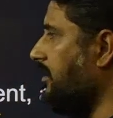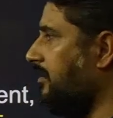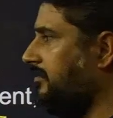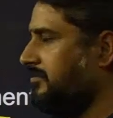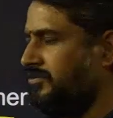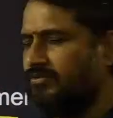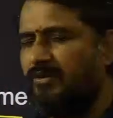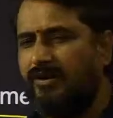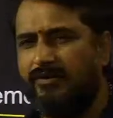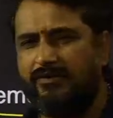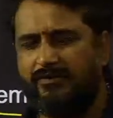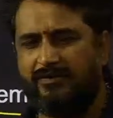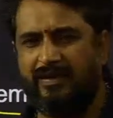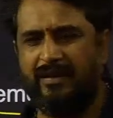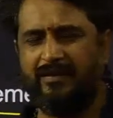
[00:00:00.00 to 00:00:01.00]

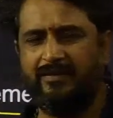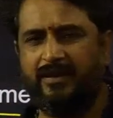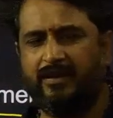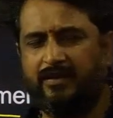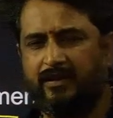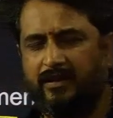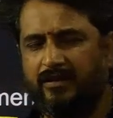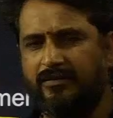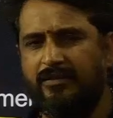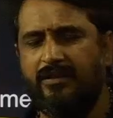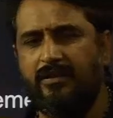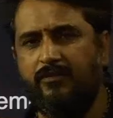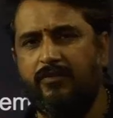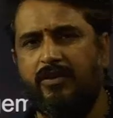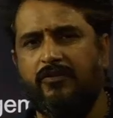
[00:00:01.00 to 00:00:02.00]
Students said that the
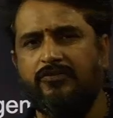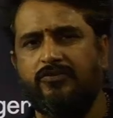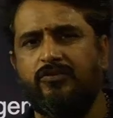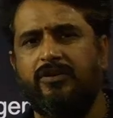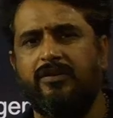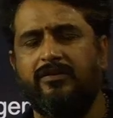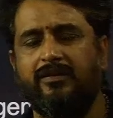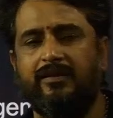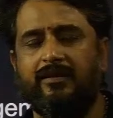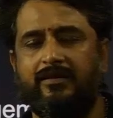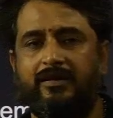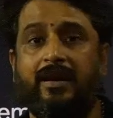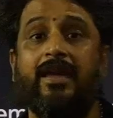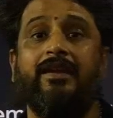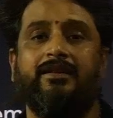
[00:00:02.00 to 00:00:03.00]
number of students are
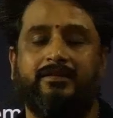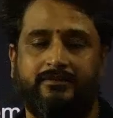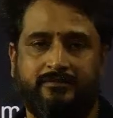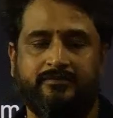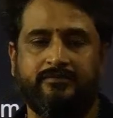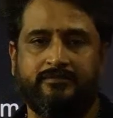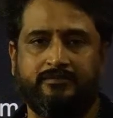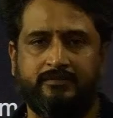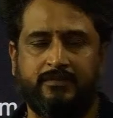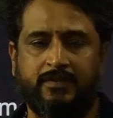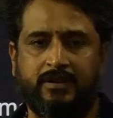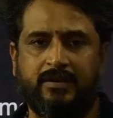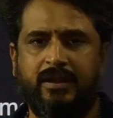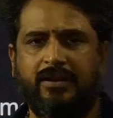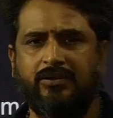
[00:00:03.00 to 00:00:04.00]
9,
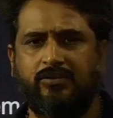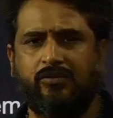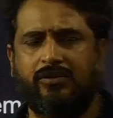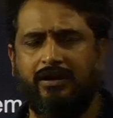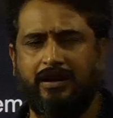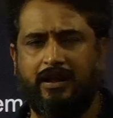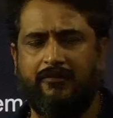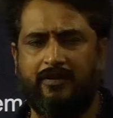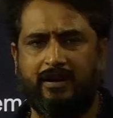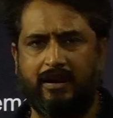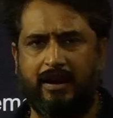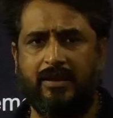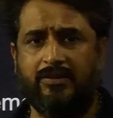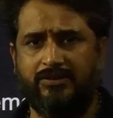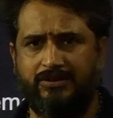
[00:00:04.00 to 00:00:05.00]
9 to 11
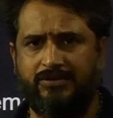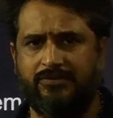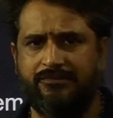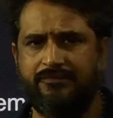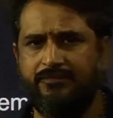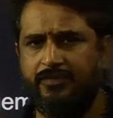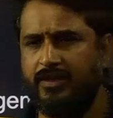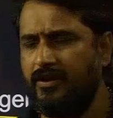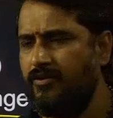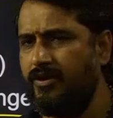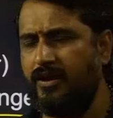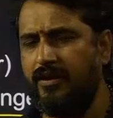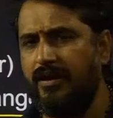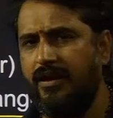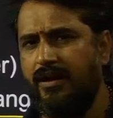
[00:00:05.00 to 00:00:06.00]
range.
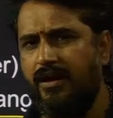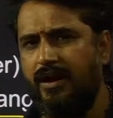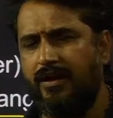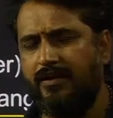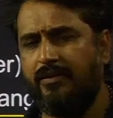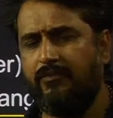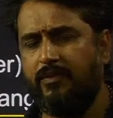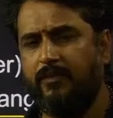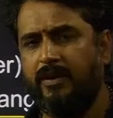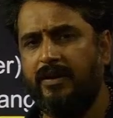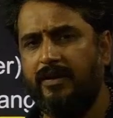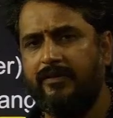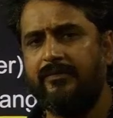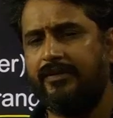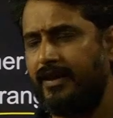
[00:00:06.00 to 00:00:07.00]
Okay, I remember it
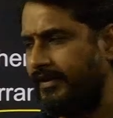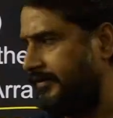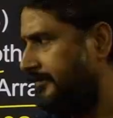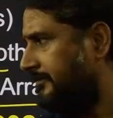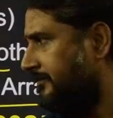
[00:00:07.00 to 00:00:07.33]
is 9.